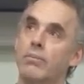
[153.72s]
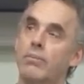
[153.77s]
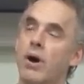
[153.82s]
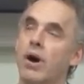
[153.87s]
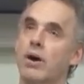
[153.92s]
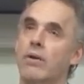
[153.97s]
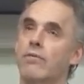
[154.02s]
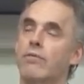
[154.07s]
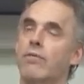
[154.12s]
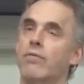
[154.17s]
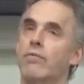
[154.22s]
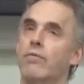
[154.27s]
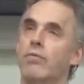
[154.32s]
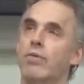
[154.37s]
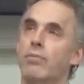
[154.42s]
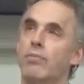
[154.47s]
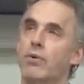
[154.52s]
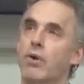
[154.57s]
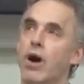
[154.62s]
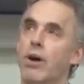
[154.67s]
part of
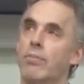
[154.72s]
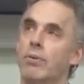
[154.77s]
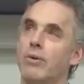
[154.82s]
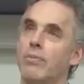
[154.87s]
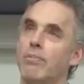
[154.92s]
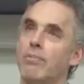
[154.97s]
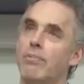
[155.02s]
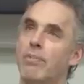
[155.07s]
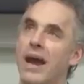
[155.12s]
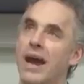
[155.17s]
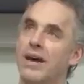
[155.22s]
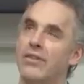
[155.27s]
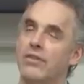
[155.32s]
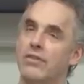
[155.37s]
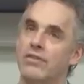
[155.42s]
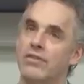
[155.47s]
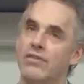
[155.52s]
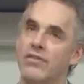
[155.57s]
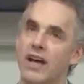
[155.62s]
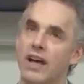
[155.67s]
the proper path
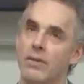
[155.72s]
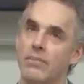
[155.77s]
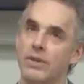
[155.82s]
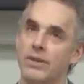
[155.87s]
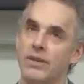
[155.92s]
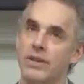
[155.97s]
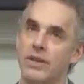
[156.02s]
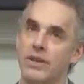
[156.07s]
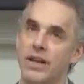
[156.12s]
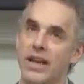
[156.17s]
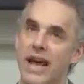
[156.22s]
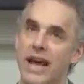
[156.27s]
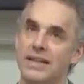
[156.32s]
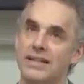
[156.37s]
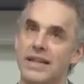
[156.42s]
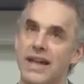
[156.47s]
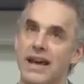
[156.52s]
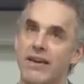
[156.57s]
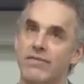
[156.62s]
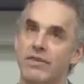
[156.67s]
of development in the
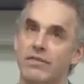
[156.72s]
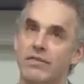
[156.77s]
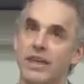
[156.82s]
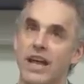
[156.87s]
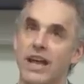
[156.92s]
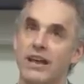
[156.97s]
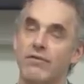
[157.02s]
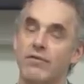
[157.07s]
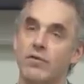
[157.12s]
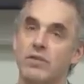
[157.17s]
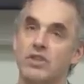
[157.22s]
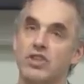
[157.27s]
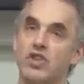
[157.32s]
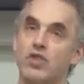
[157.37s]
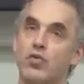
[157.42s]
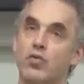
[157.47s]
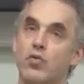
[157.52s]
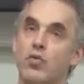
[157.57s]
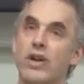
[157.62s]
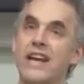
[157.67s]
last half of life was
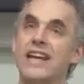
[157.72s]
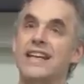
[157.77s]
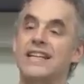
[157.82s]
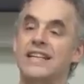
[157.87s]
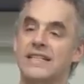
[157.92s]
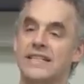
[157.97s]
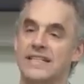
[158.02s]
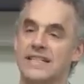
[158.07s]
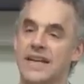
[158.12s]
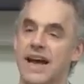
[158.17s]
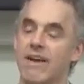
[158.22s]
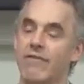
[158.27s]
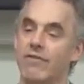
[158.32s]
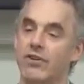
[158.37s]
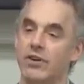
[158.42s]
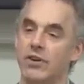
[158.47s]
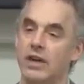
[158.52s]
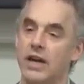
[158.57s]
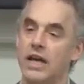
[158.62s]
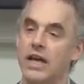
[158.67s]
to
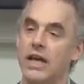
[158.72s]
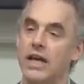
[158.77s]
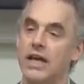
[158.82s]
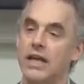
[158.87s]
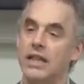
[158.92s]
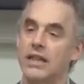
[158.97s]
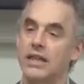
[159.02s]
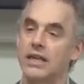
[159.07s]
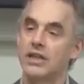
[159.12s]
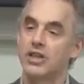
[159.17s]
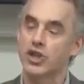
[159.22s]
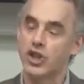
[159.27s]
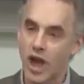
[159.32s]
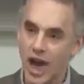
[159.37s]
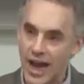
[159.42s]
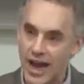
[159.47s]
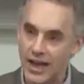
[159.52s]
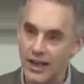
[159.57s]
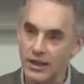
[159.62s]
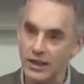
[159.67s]
rediscover the
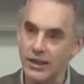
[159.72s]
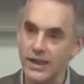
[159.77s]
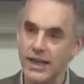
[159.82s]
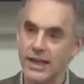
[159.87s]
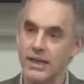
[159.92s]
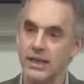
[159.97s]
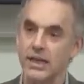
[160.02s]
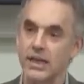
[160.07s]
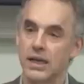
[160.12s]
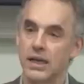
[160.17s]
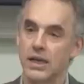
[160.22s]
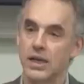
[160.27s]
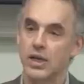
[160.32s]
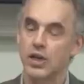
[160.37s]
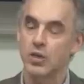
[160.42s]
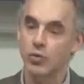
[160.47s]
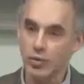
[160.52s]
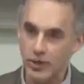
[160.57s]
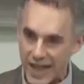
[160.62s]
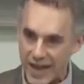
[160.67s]
child that
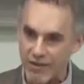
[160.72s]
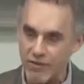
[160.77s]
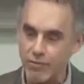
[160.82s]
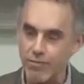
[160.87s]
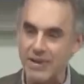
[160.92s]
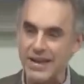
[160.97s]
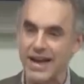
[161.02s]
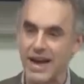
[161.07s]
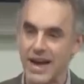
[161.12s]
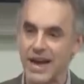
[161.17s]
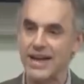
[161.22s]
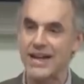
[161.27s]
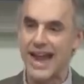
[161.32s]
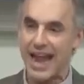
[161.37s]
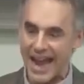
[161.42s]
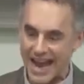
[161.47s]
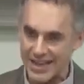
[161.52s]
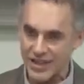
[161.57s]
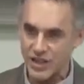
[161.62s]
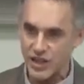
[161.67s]
you left behind
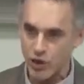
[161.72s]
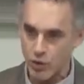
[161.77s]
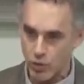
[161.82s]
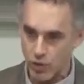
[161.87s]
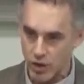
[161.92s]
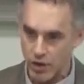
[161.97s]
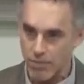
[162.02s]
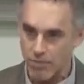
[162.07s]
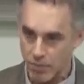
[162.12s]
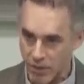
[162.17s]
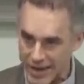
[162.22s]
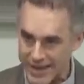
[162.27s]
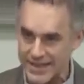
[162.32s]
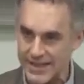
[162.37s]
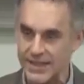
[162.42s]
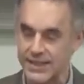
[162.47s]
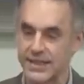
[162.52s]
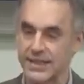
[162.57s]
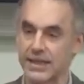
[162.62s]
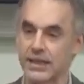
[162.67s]
as you were
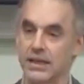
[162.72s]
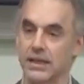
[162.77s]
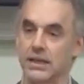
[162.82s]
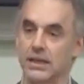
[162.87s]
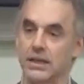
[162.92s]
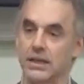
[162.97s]
apprenticing.